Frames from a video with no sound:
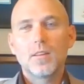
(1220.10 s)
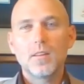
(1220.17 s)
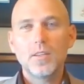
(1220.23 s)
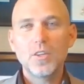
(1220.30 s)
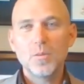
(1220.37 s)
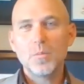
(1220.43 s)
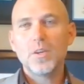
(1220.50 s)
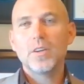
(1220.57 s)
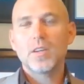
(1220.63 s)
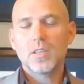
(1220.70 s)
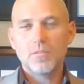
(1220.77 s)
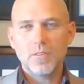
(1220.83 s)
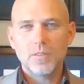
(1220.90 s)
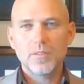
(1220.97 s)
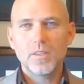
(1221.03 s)
your
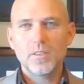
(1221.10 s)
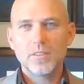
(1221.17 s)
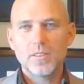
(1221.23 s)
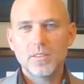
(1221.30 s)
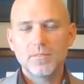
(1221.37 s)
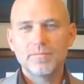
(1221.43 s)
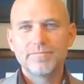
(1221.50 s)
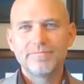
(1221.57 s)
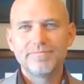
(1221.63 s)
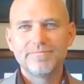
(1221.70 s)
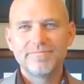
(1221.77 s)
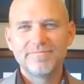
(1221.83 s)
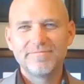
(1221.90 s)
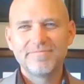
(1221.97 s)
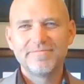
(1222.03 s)
American Revolution,
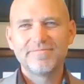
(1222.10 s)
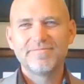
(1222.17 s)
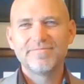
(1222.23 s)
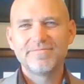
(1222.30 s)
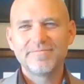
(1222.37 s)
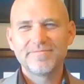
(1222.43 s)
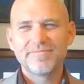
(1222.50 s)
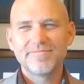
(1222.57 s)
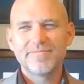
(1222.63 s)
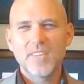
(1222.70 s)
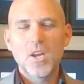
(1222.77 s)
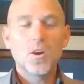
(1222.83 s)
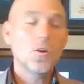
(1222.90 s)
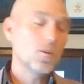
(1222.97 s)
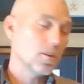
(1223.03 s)

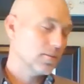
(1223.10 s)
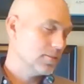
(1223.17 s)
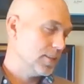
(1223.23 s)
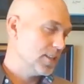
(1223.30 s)
or